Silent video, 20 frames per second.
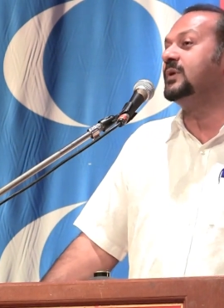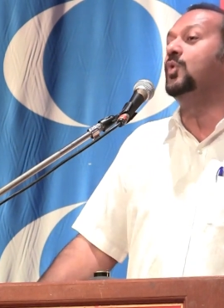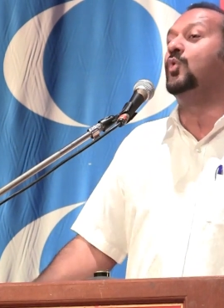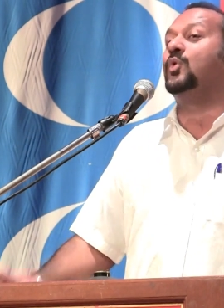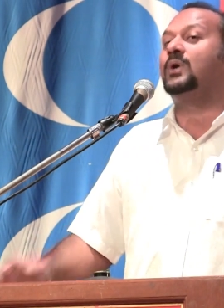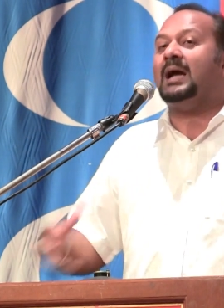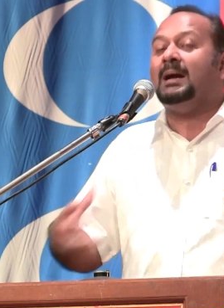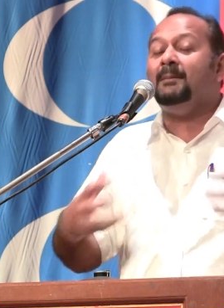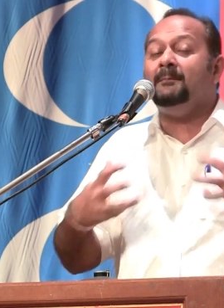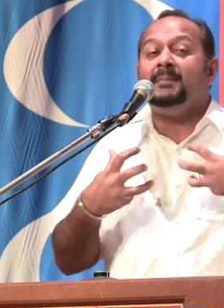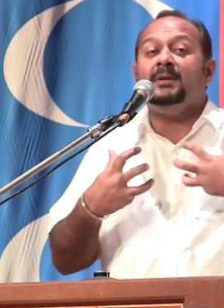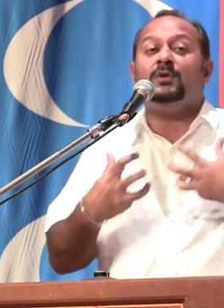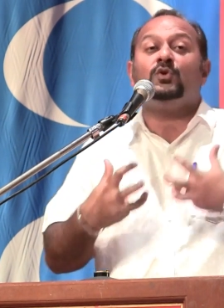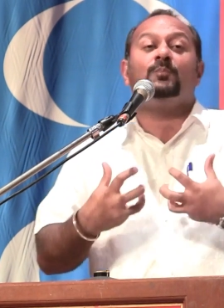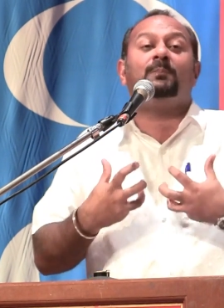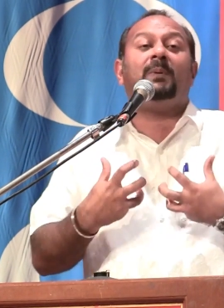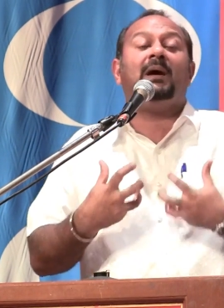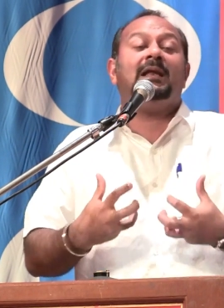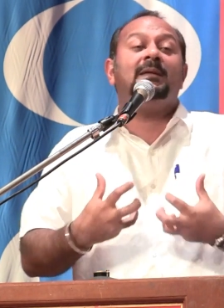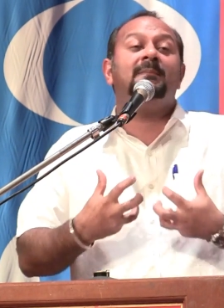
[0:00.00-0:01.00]
who come
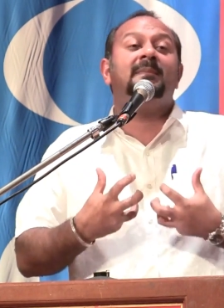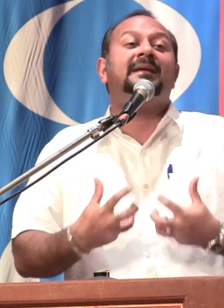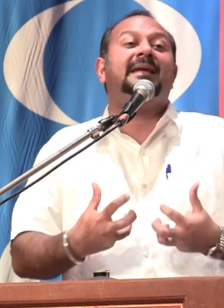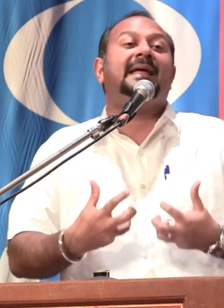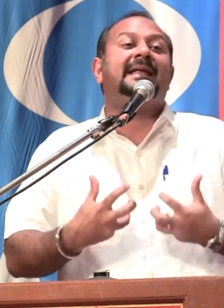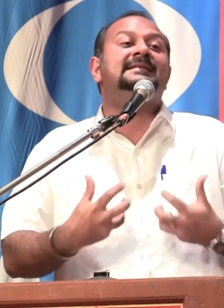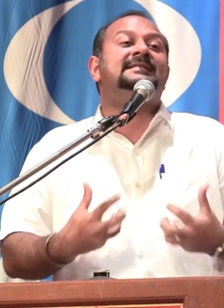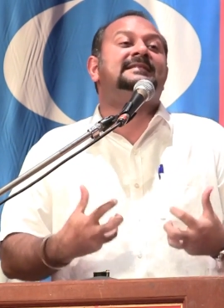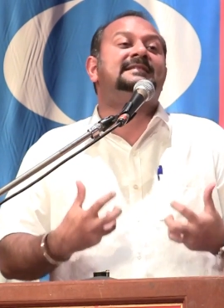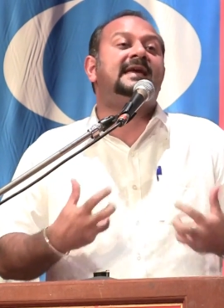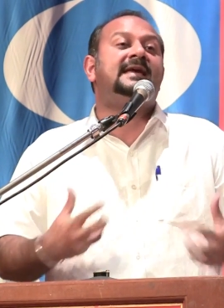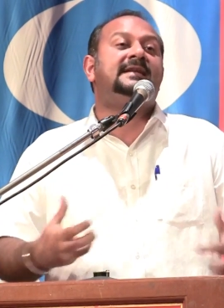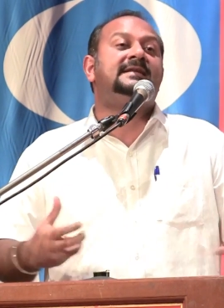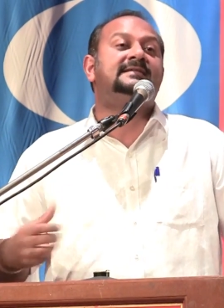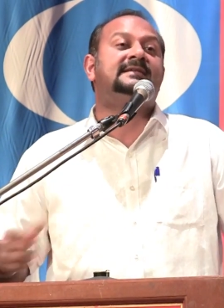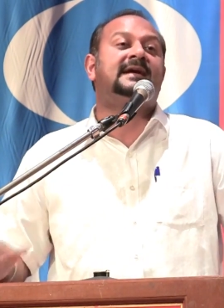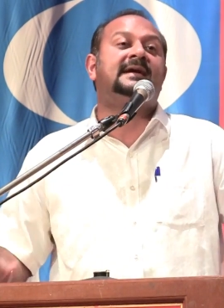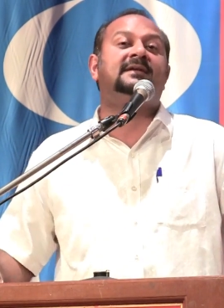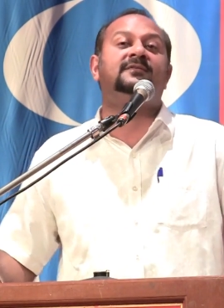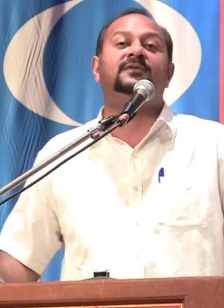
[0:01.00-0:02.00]
into Parliament and say
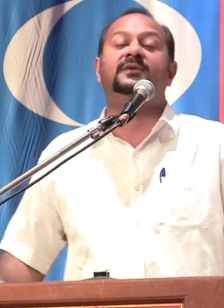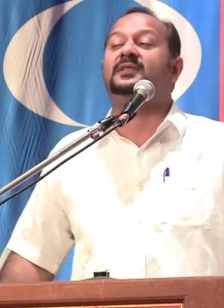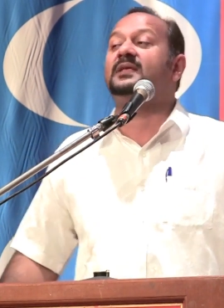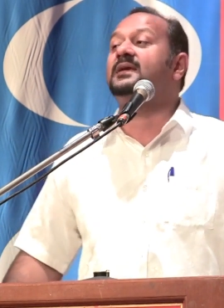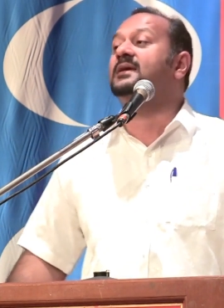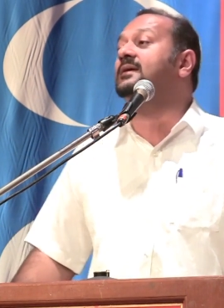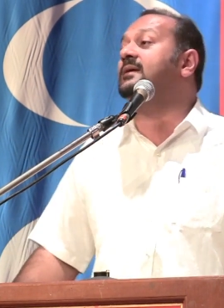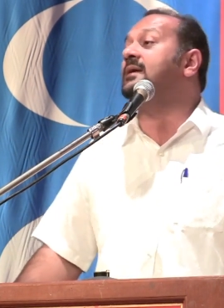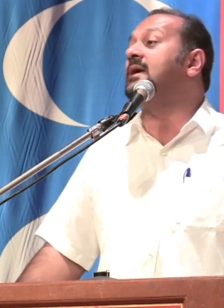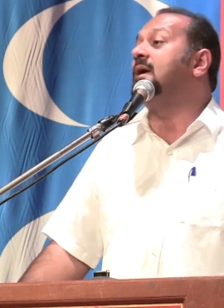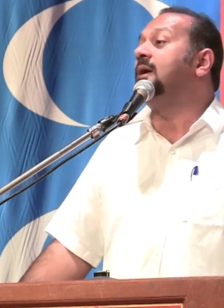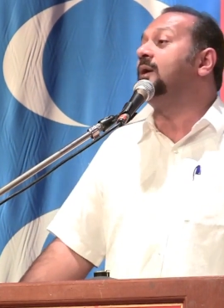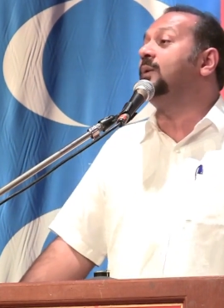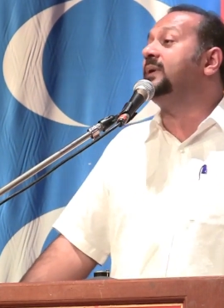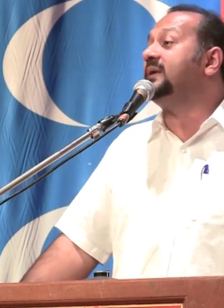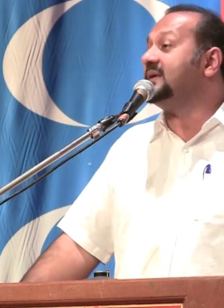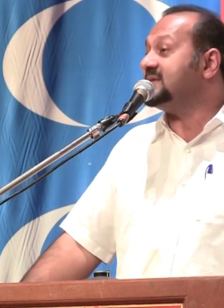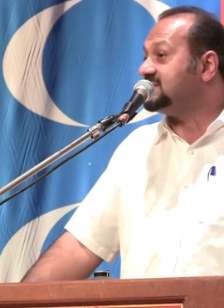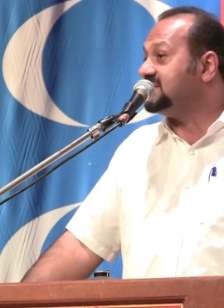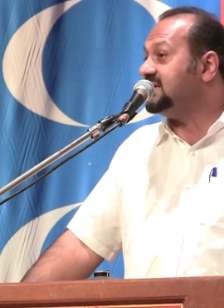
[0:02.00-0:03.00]
this kind of a thing
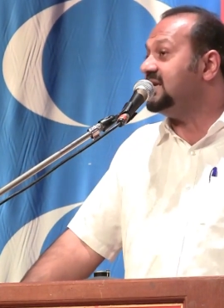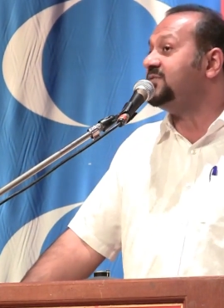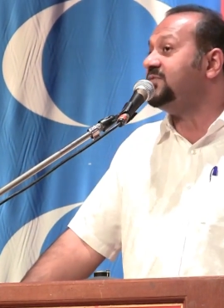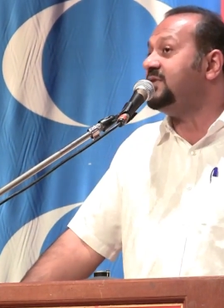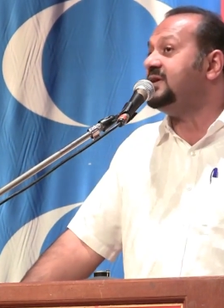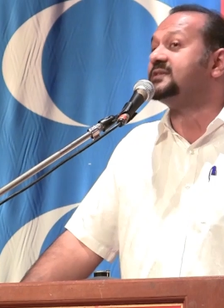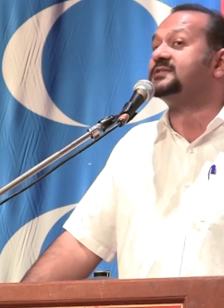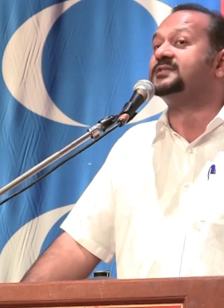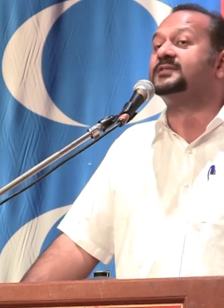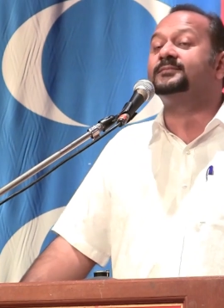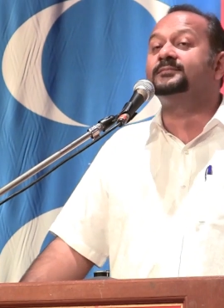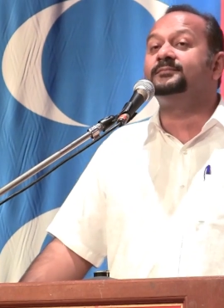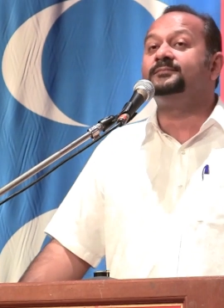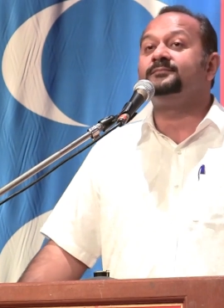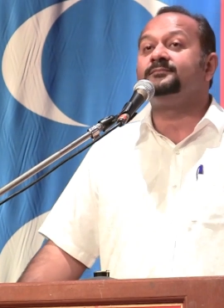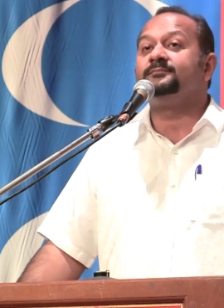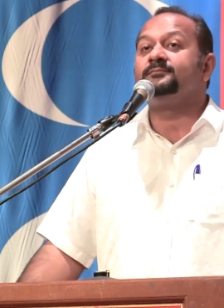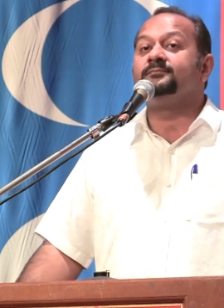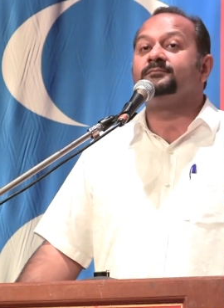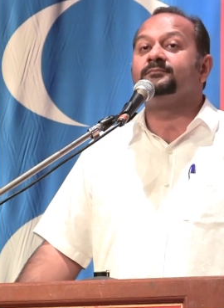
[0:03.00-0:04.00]
with a straight face.
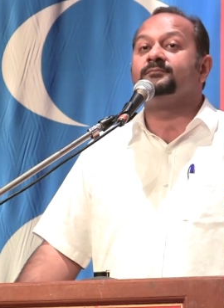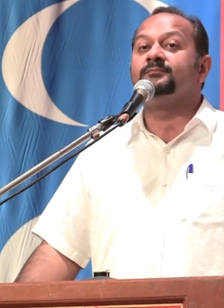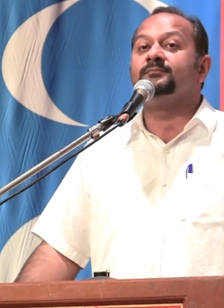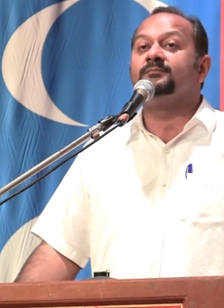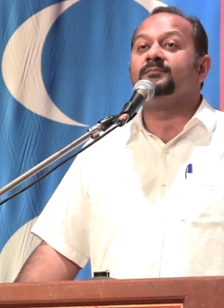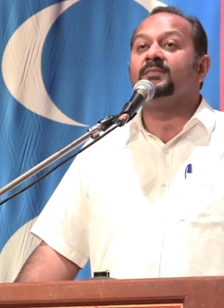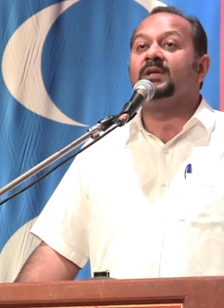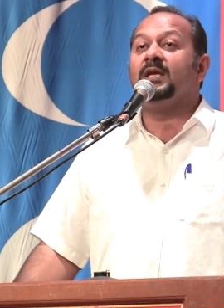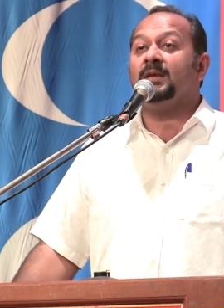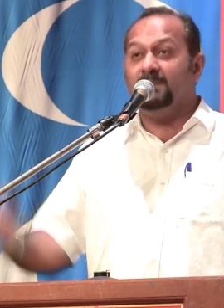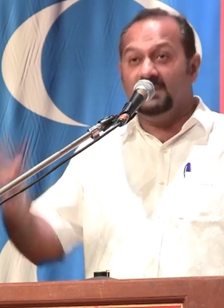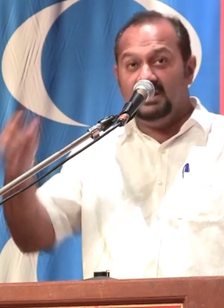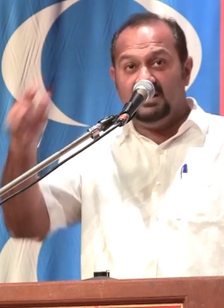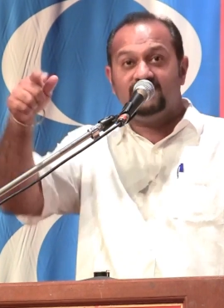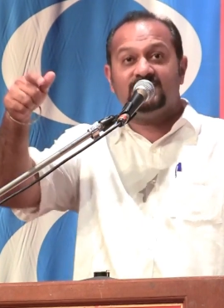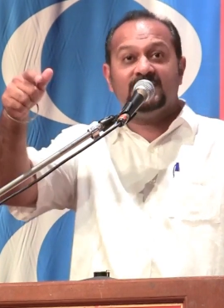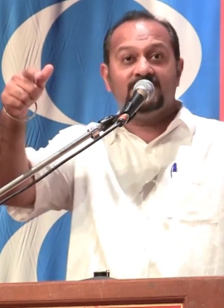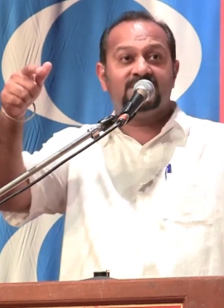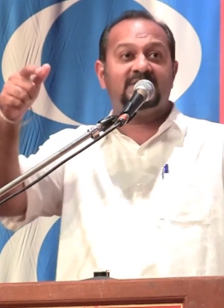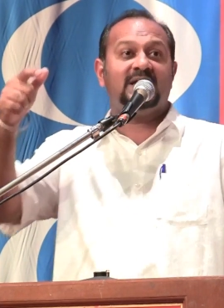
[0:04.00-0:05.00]
He
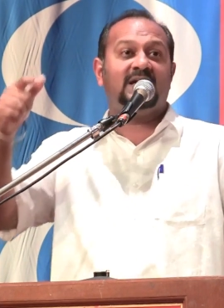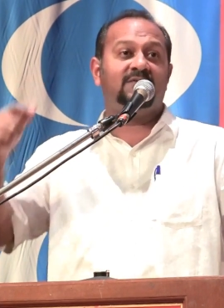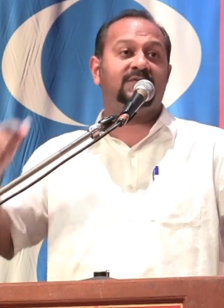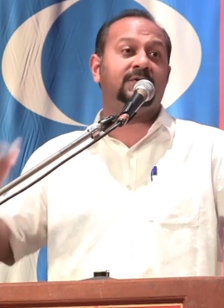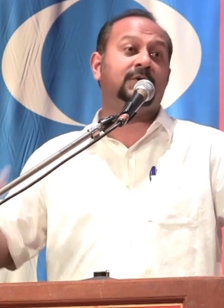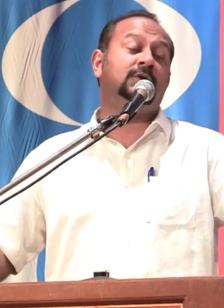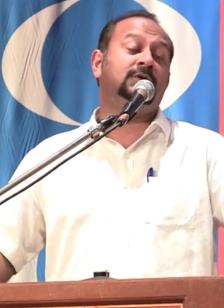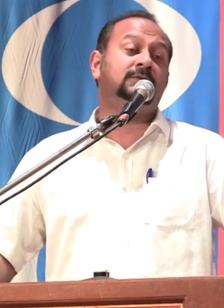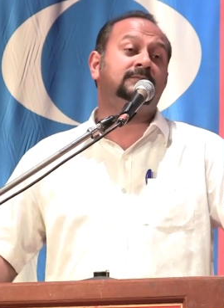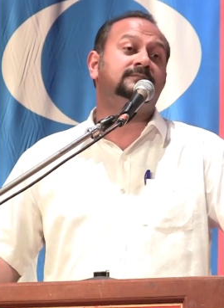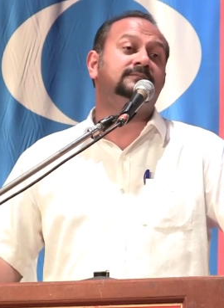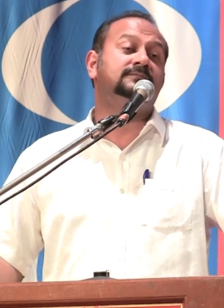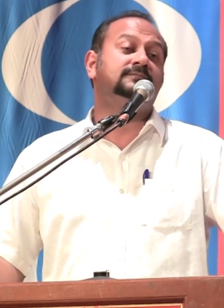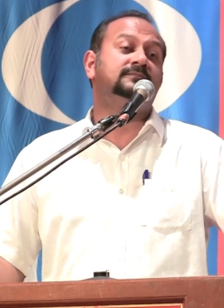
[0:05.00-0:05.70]
believes himself, you know.